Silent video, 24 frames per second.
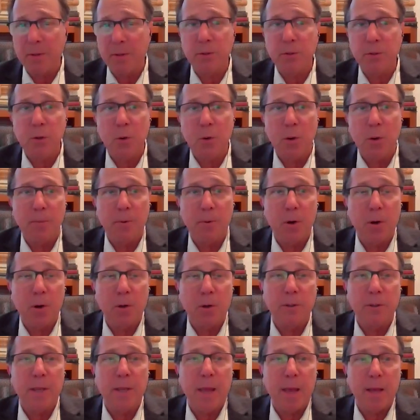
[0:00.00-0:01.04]
back to the show. I'm
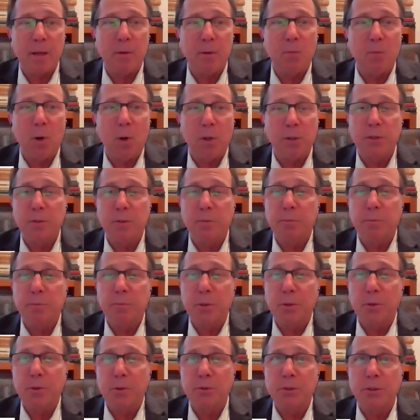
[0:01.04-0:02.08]
Carl Cannon, Washington
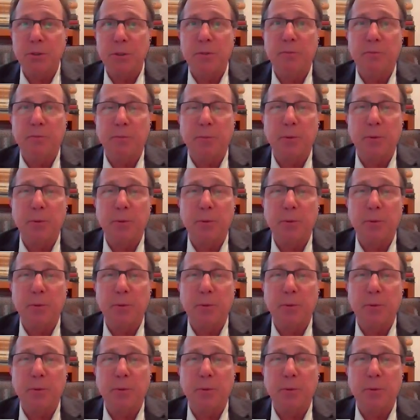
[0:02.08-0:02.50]
Bureau Chief,